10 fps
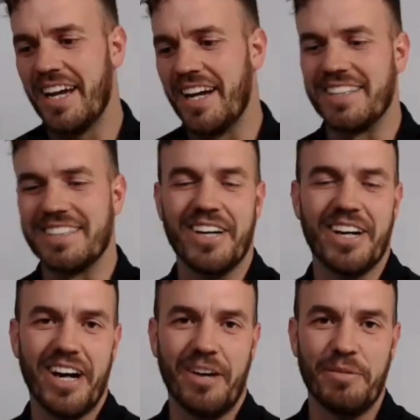Yeah, so
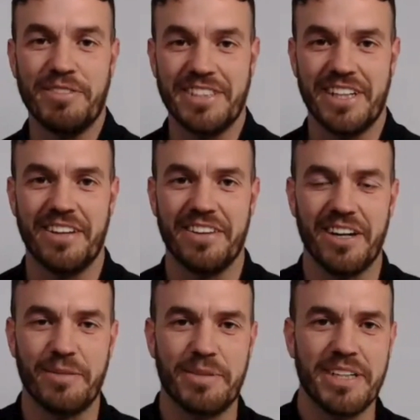I'm a
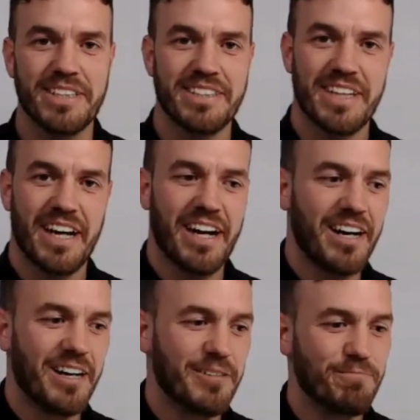physiotherapist.
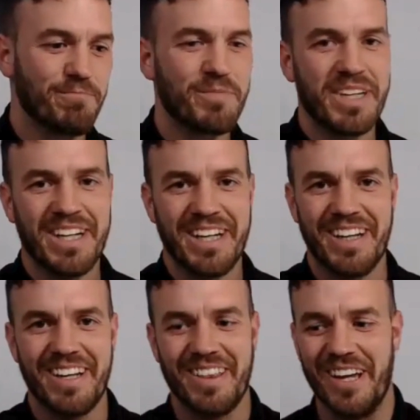
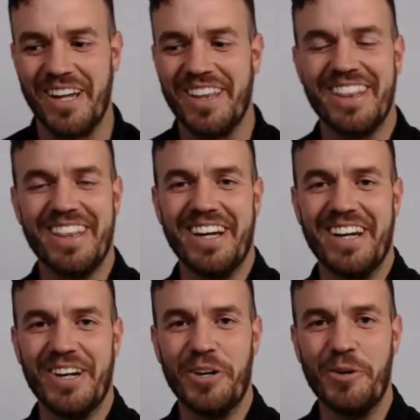
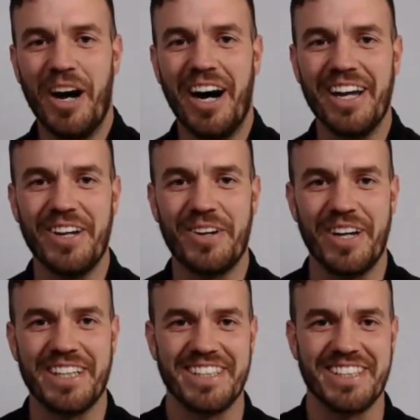The who are you
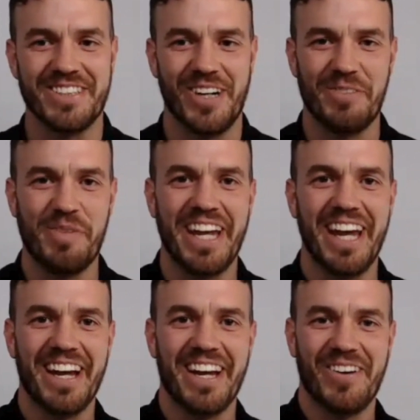question is quite a big
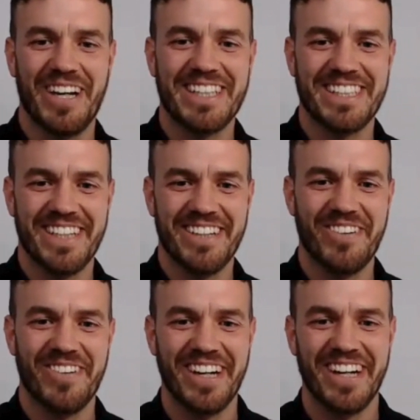question
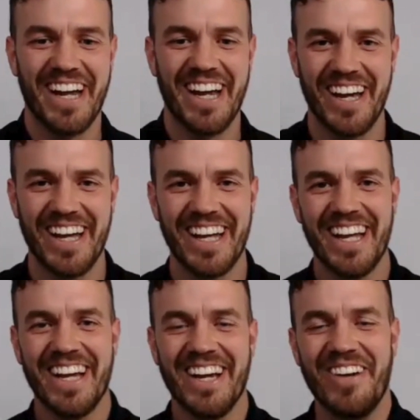when
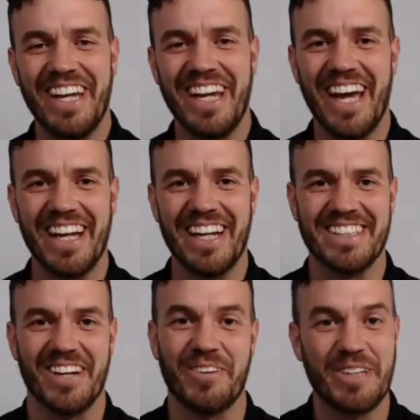when you get it. It's
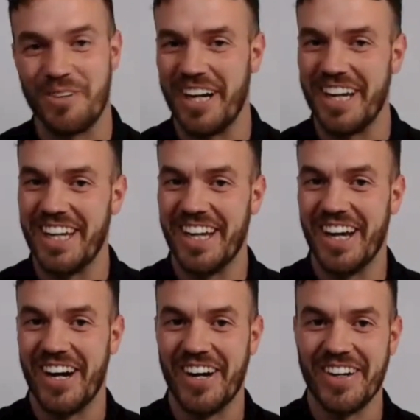like, which way do you
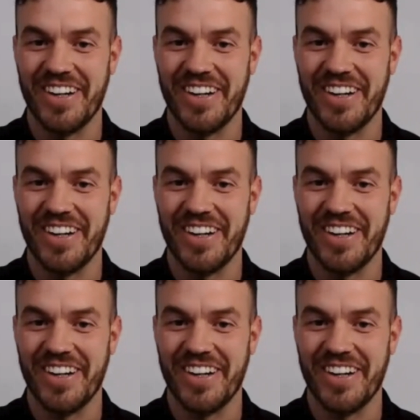go?